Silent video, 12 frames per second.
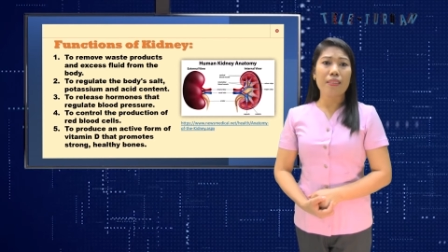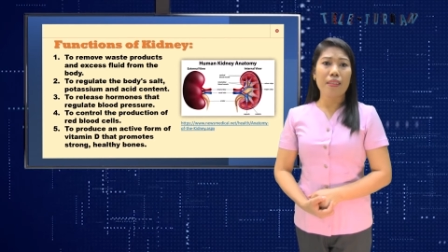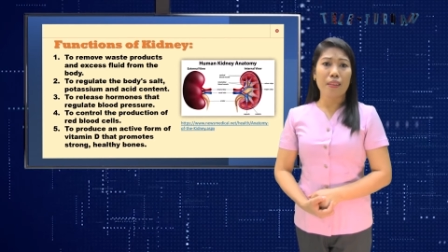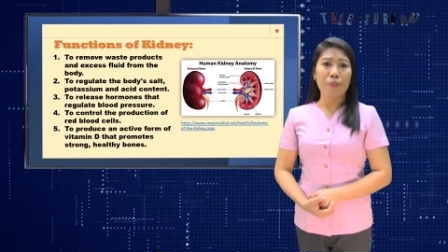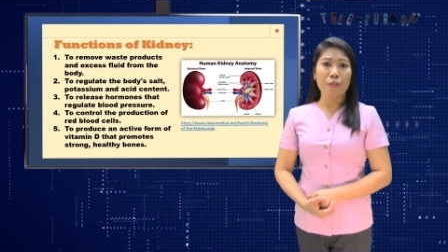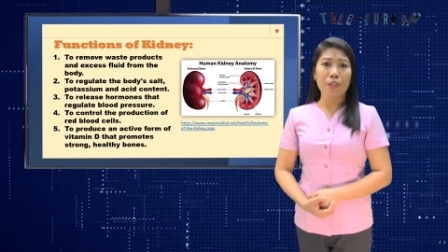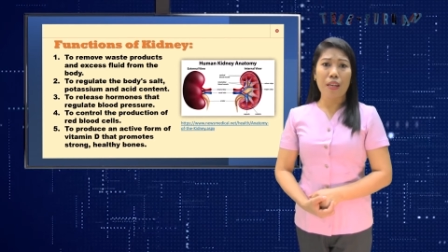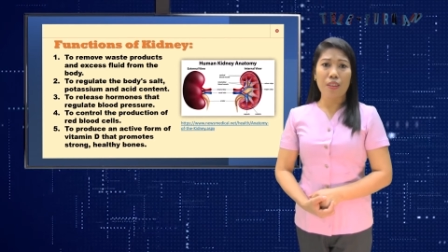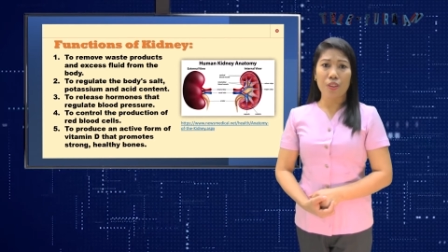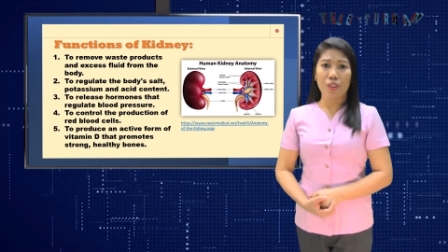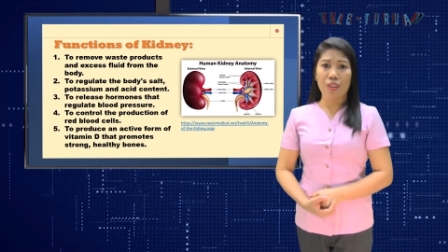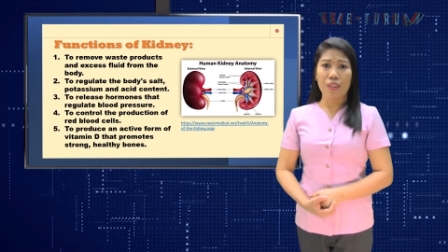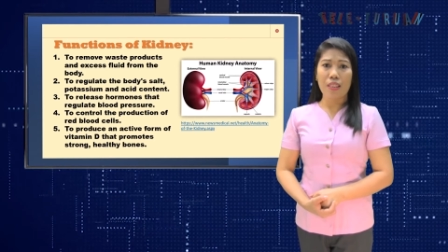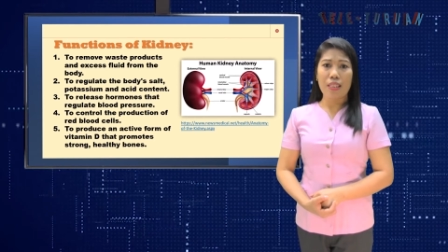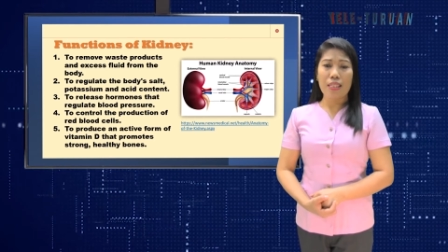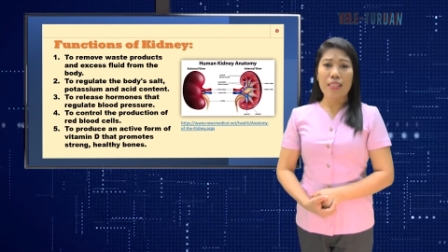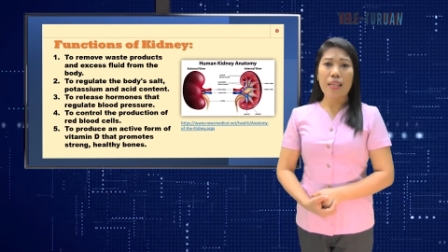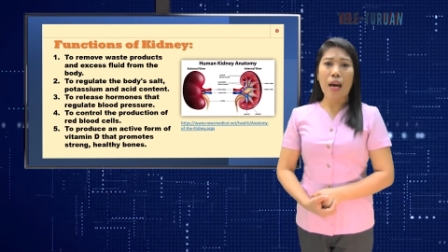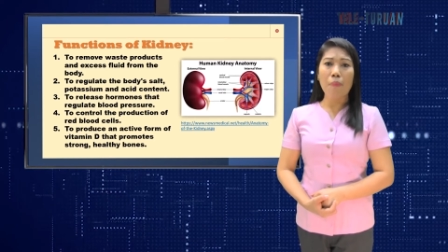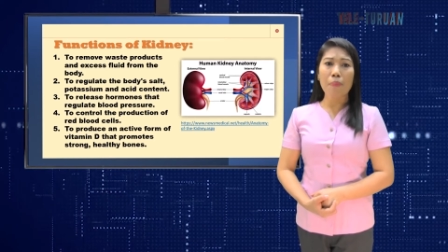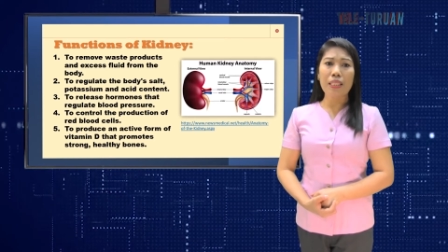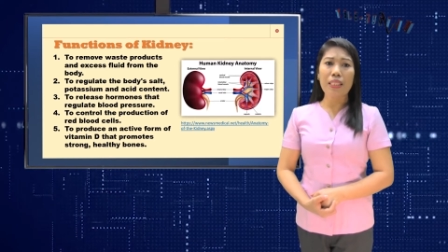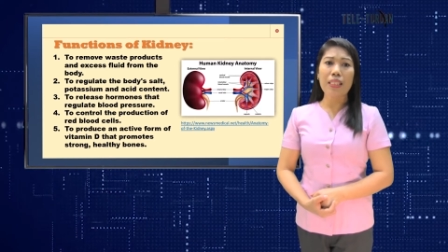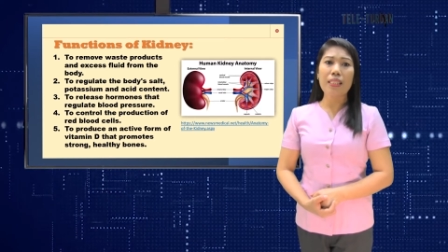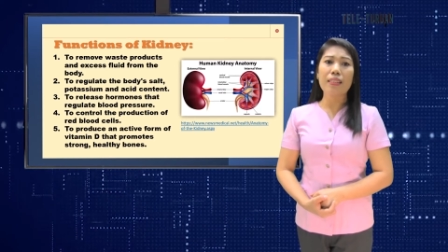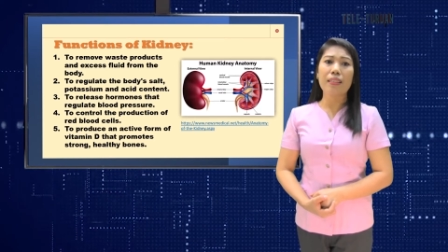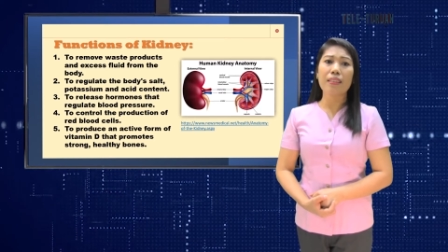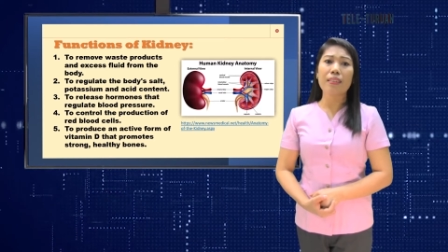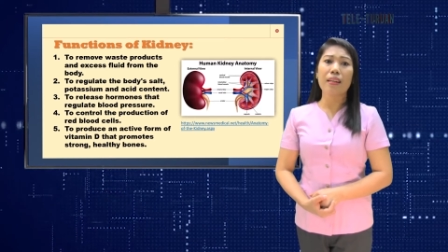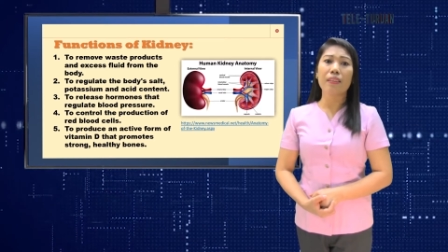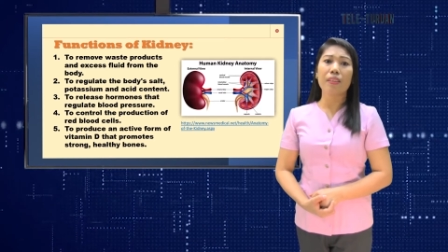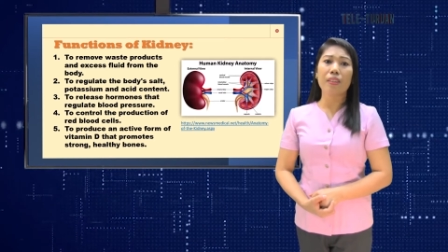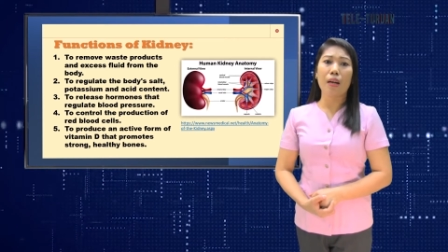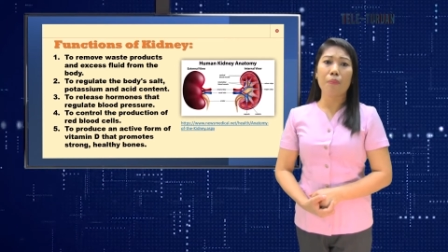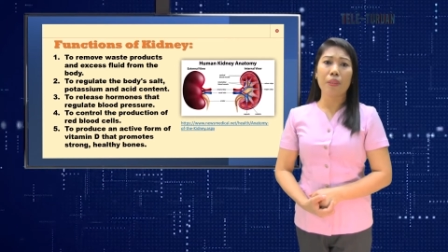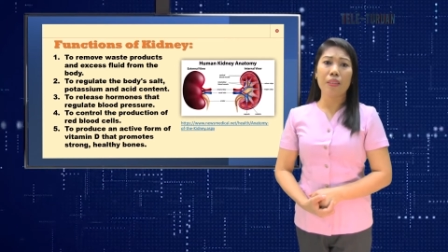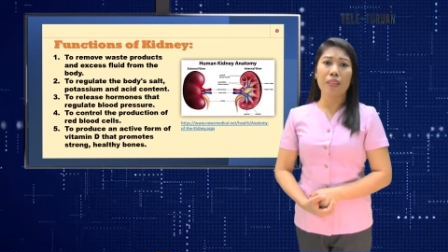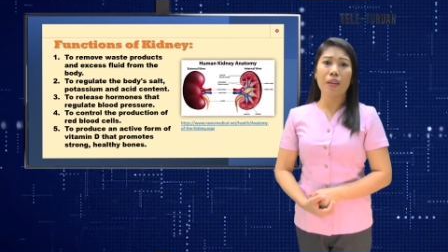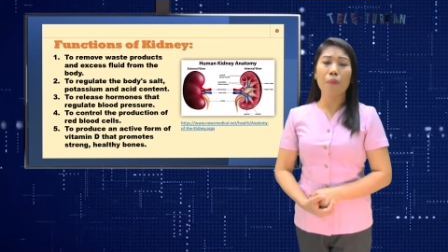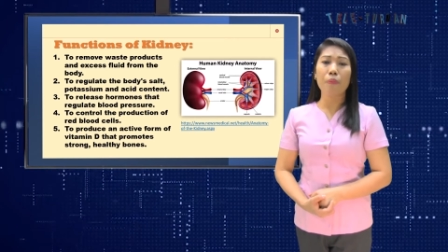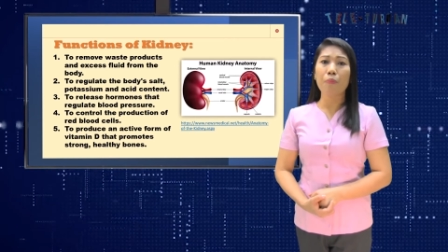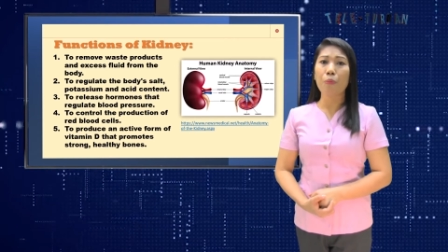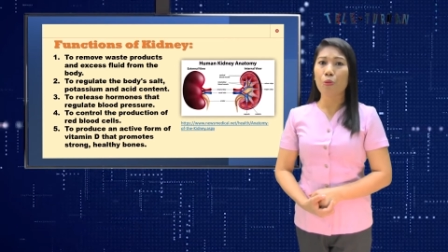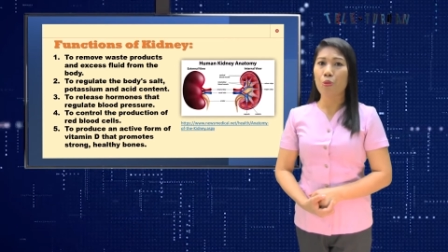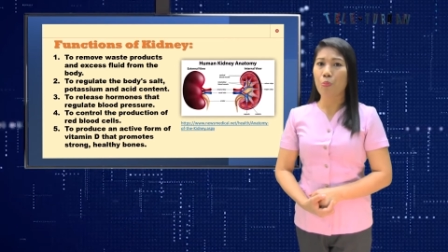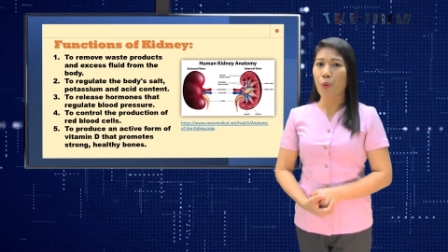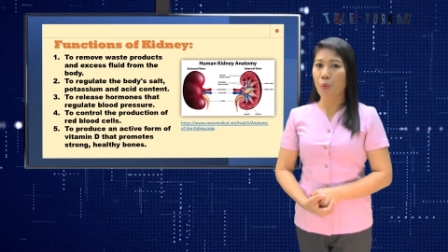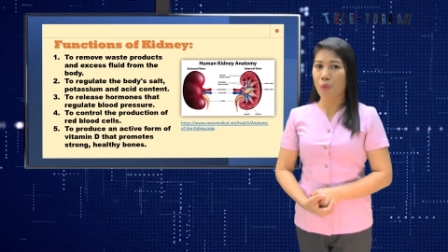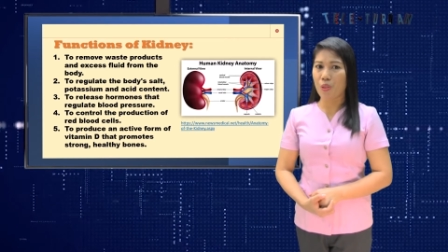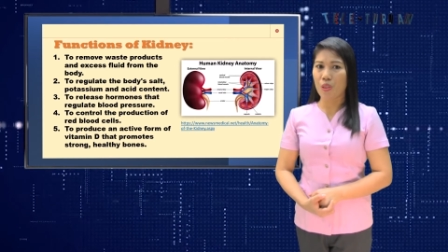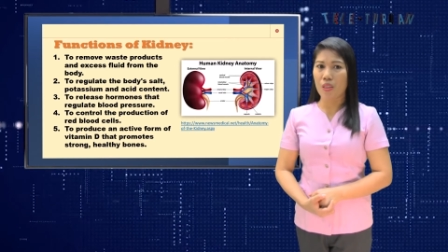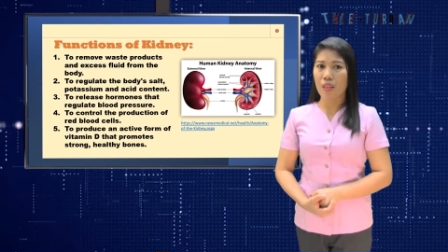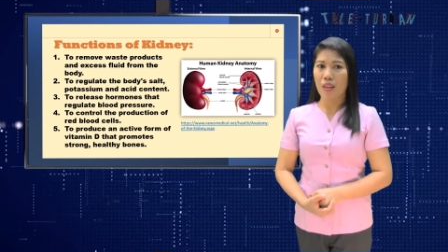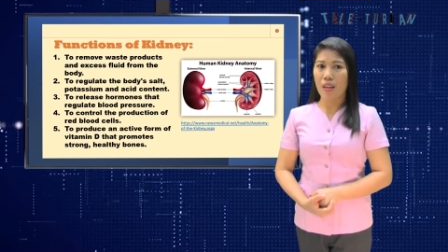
cell production is happening inside the center cavity of the most bones.